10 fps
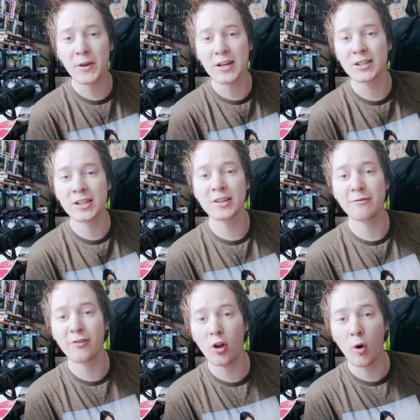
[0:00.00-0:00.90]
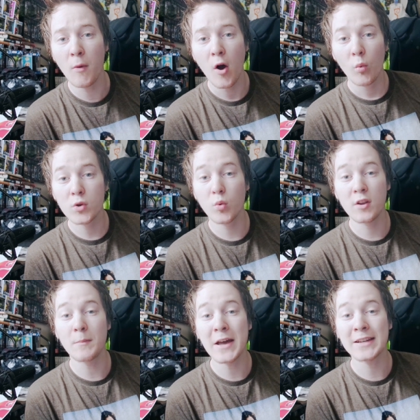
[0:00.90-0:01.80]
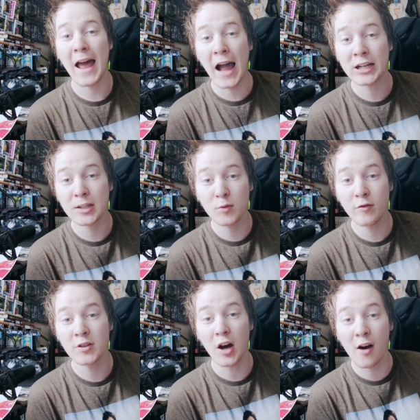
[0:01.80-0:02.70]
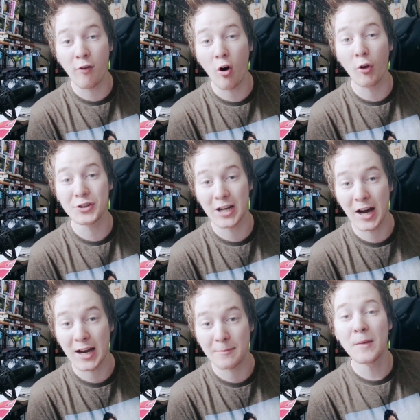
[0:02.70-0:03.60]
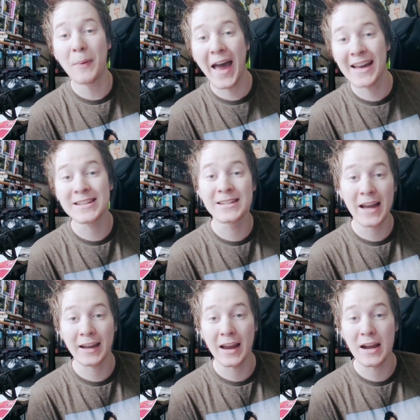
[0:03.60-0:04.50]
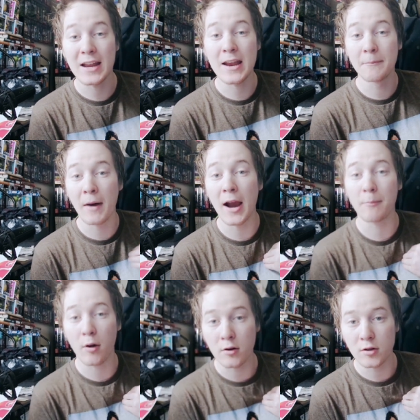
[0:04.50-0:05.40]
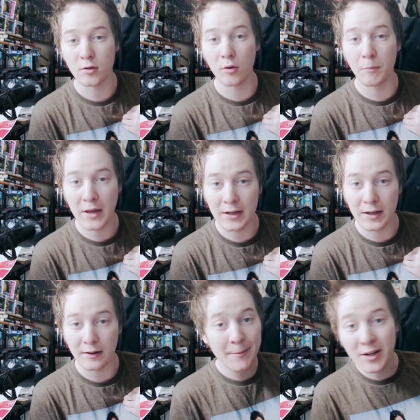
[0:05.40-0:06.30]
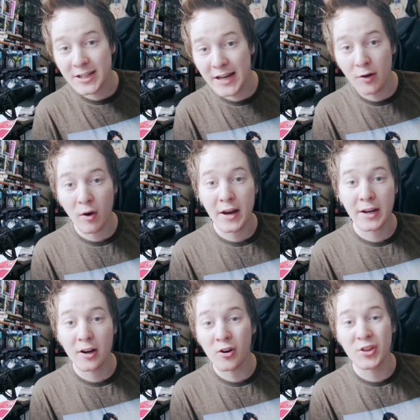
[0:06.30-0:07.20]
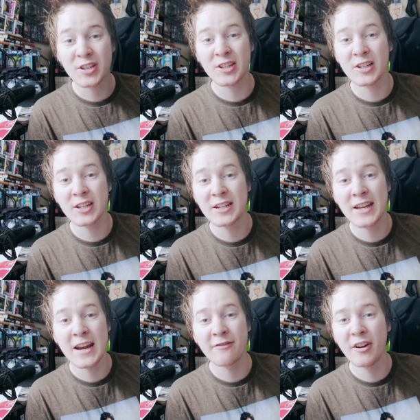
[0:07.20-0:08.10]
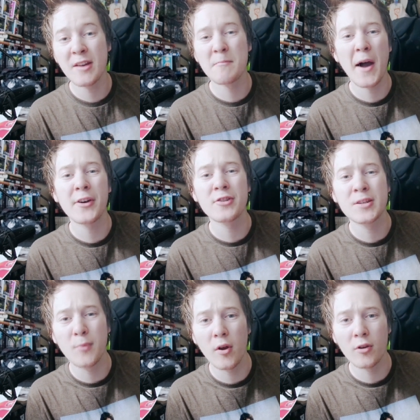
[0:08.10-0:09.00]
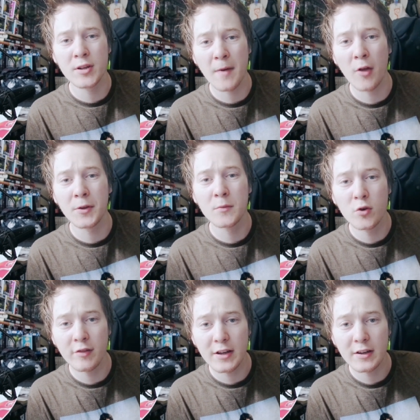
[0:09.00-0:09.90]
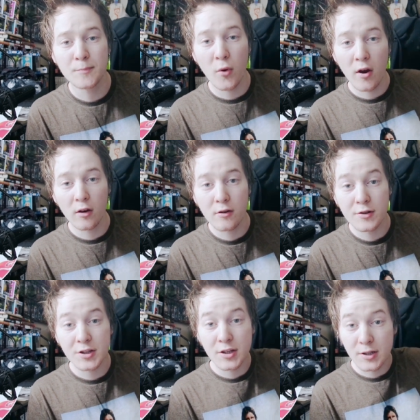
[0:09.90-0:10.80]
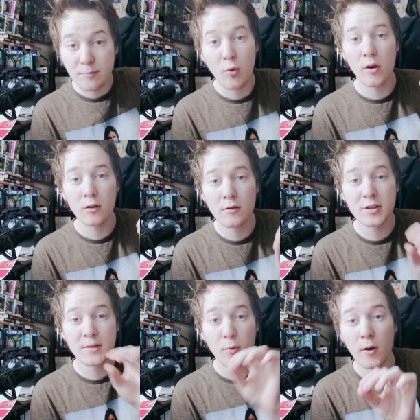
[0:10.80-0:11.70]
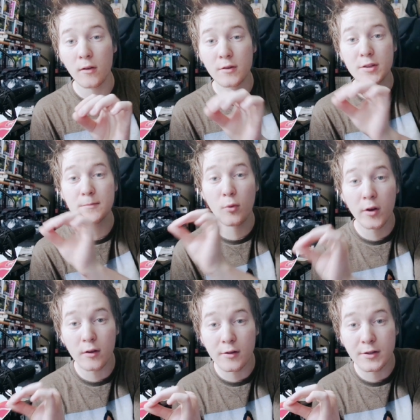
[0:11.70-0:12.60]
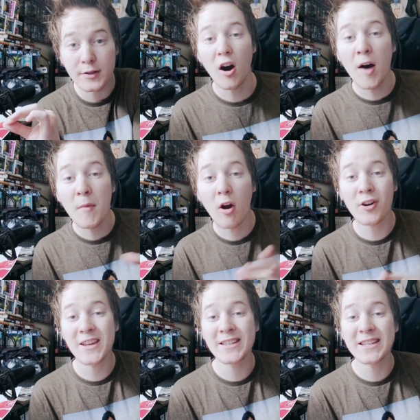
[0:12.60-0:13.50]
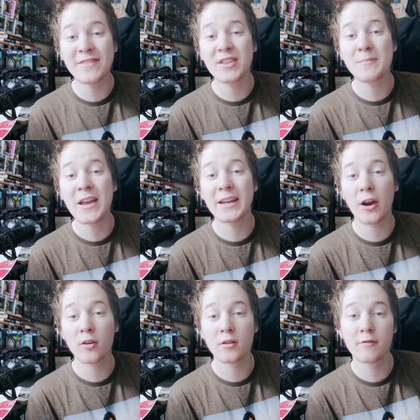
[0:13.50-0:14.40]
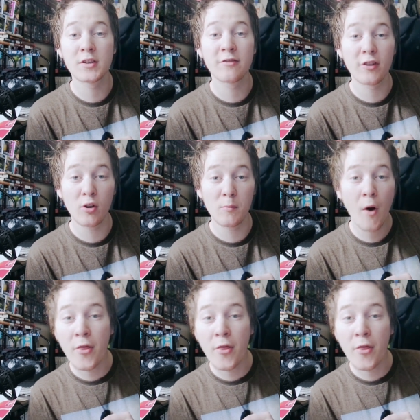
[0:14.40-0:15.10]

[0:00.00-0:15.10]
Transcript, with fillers: because this film was one of the best action movies of all time, the past decade in my personal opinion. And I'm gonna say it right here, this is gonna contain very minor spoilers about the movie. Spoilers, spoilers, spoilers, spoilers. Tom Hardy isn't even the main character of this film, film,